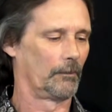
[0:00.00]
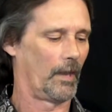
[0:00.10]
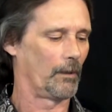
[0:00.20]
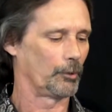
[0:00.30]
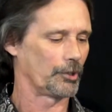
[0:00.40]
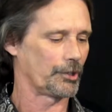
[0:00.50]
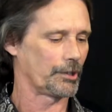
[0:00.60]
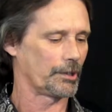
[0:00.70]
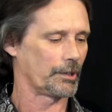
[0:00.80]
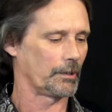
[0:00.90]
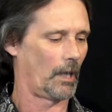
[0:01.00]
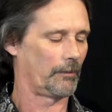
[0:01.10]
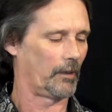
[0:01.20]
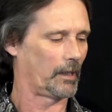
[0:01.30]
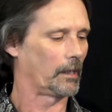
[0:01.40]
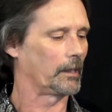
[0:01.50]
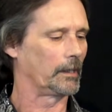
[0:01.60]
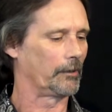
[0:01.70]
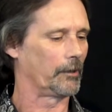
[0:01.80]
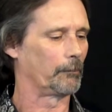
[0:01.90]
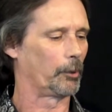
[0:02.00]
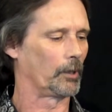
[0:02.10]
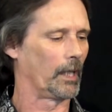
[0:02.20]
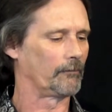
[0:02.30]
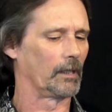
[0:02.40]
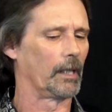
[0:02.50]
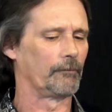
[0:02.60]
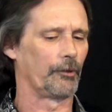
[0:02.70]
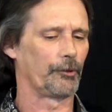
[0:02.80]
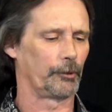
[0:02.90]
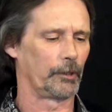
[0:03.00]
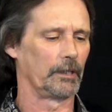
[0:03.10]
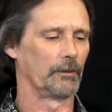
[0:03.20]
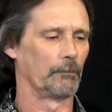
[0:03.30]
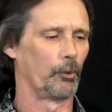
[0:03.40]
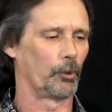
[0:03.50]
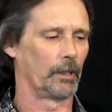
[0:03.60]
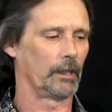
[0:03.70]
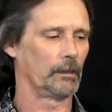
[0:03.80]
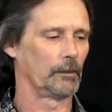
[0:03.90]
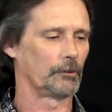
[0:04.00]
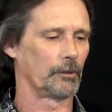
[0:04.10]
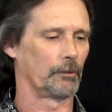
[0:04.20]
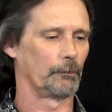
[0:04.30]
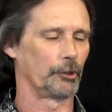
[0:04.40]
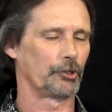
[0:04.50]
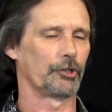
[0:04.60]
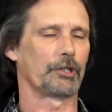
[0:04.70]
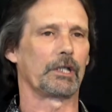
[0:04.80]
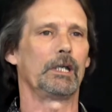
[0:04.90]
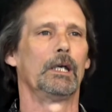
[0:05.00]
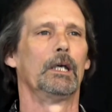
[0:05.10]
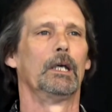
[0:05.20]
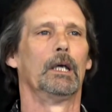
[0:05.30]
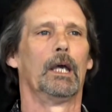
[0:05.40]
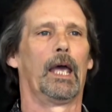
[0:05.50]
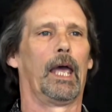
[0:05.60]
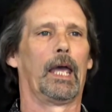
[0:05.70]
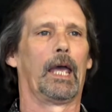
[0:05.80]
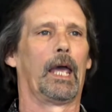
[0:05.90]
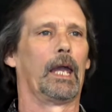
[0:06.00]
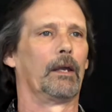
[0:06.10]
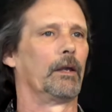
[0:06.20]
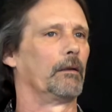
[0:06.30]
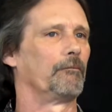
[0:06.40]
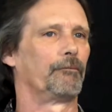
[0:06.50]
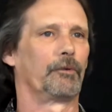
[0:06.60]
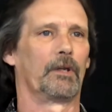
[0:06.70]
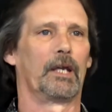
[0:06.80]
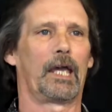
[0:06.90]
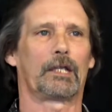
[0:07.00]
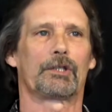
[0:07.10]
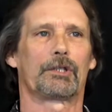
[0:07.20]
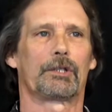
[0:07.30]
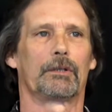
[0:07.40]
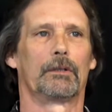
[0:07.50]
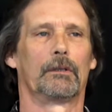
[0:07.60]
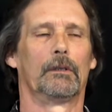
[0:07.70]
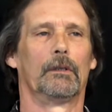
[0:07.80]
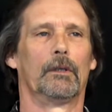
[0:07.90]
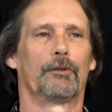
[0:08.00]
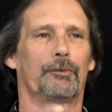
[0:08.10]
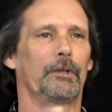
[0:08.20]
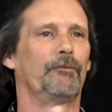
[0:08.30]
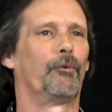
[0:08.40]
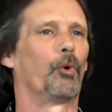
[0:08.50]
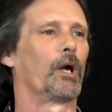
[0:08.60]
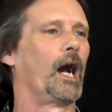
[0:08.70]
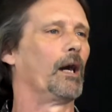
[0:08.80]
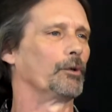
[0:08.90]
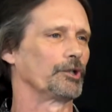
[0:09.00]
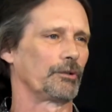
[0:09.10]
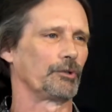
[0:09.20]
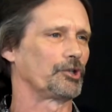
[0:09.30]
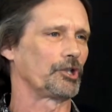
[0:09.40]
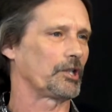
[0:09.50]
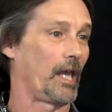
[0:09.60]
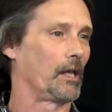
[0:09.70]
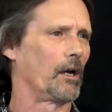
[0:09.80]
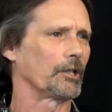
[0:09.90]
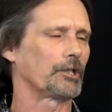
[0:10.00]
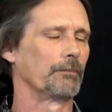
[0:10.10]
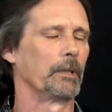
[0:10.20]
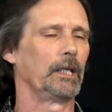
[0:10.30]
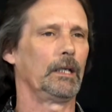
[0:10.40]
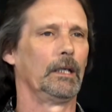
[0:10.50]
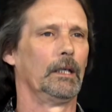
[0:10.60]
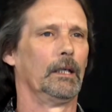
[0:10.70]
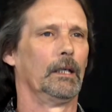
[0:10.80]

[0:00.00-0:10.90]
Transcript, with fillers: That was, I think I get in there about 11:30 in the morning to emergency. And for the next 3-4 hours, it was just chaos to me.